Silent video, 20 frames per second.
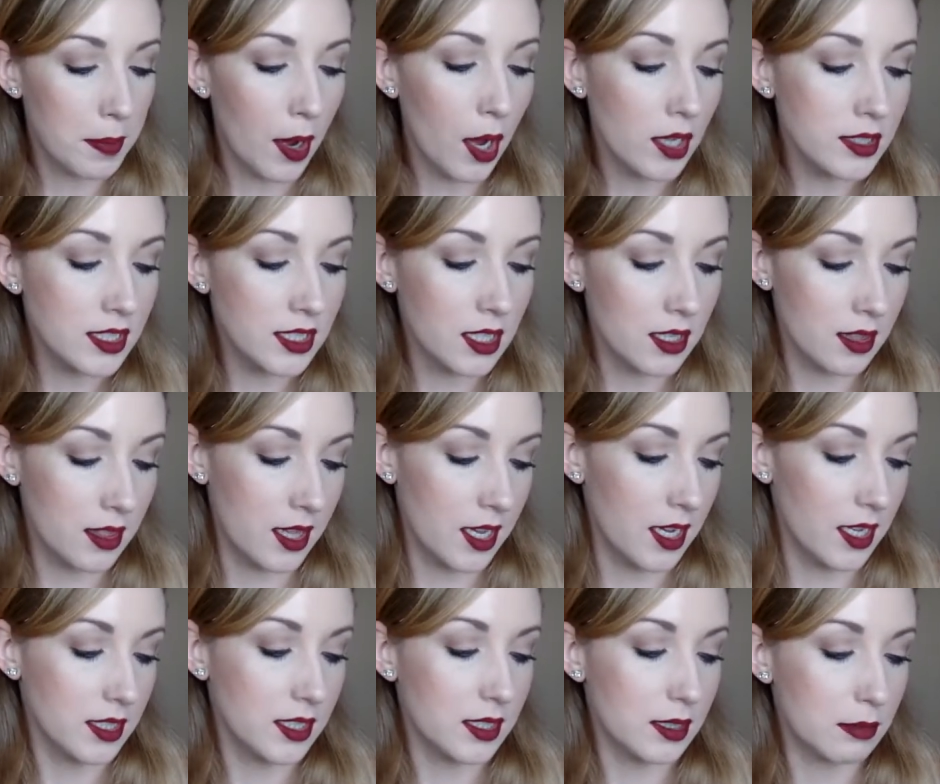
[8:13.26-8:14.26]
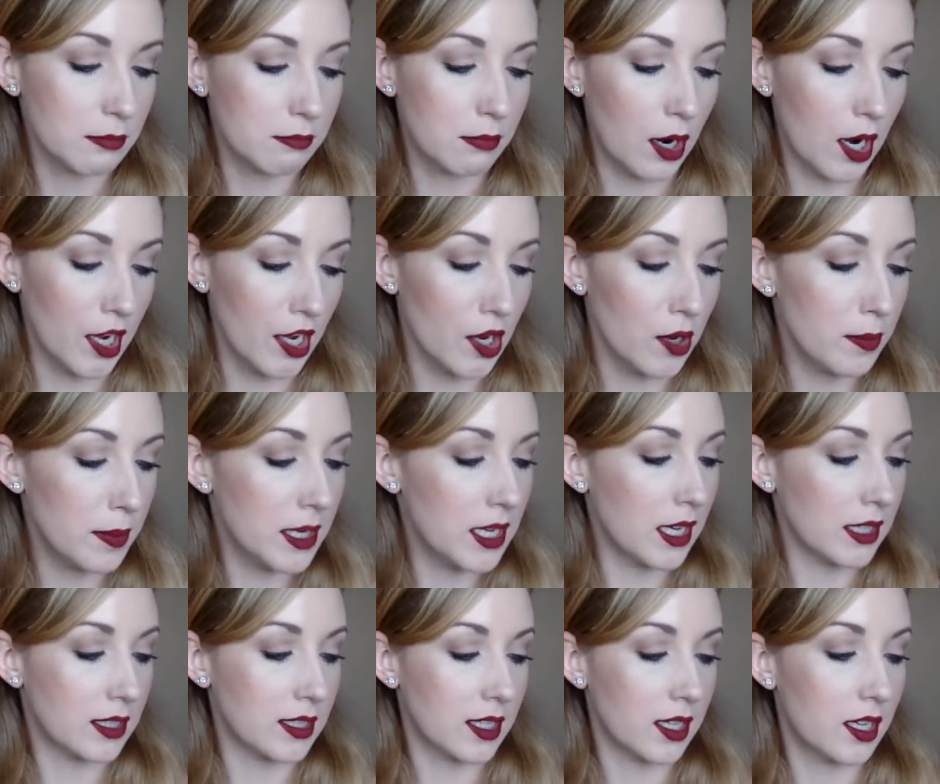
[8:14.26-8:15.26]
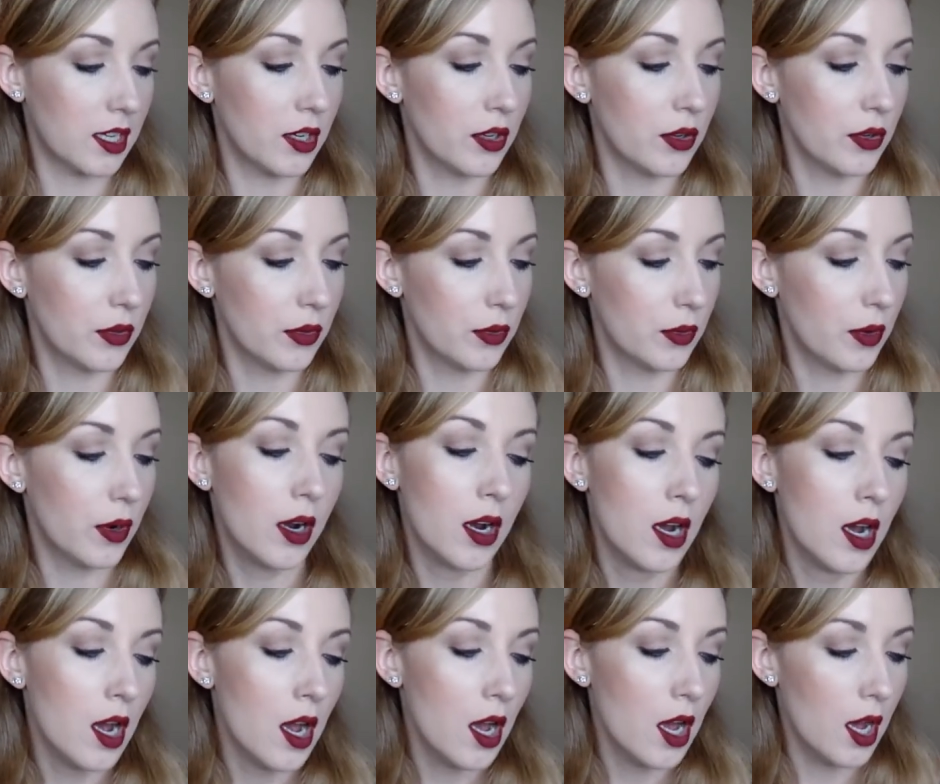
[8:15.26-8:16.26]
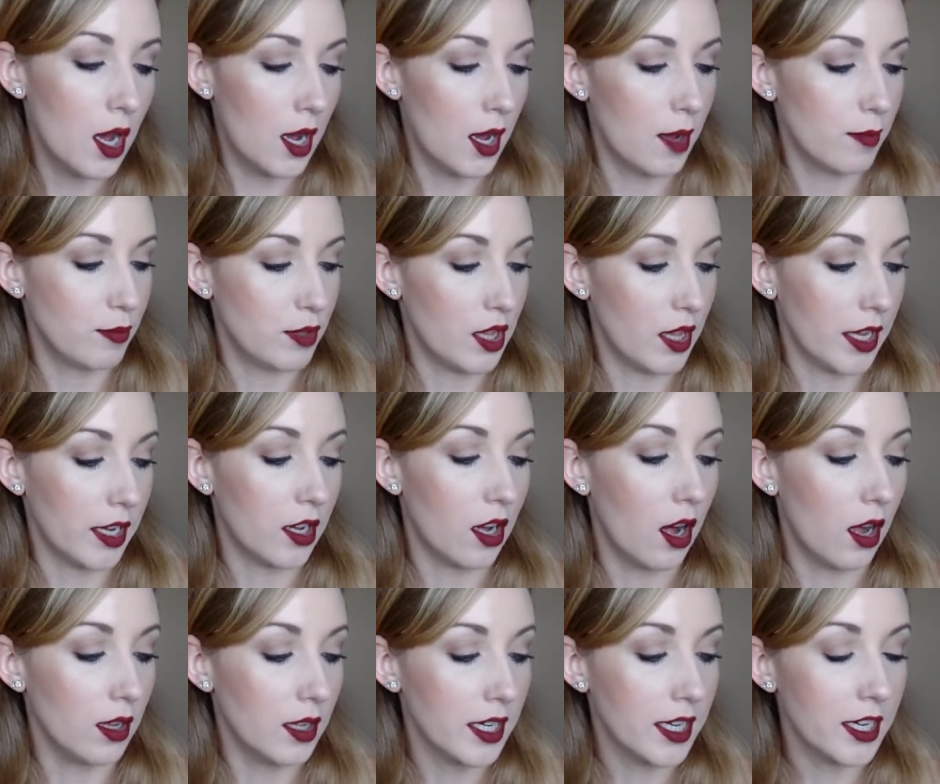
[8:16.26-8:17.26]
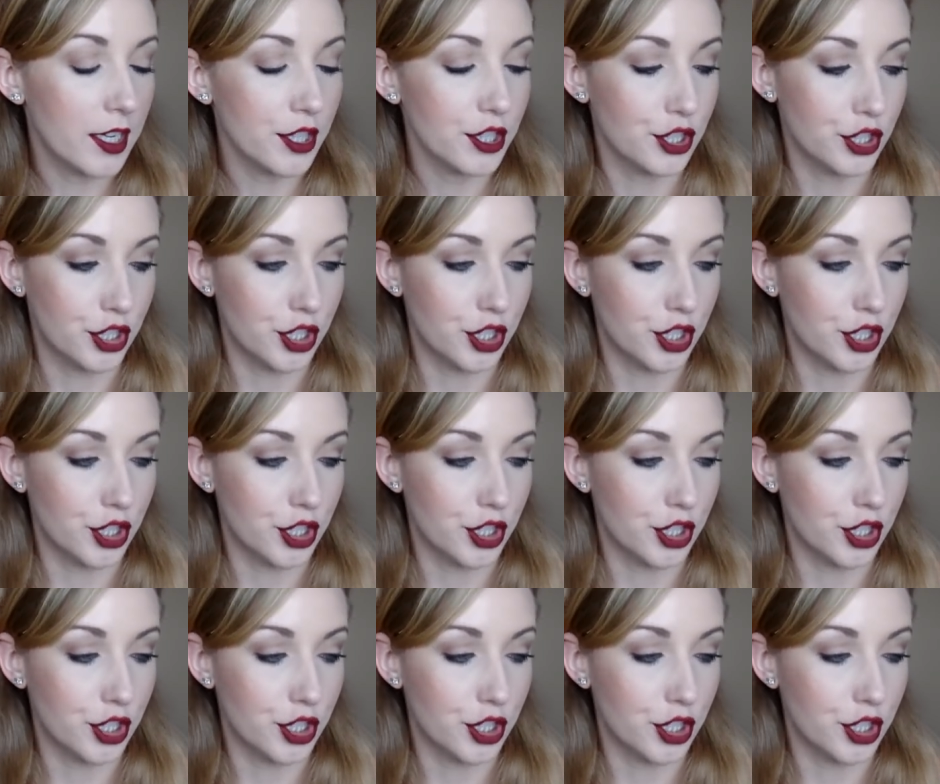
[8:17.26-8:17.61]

bought this Mario Badescu um, Glycolic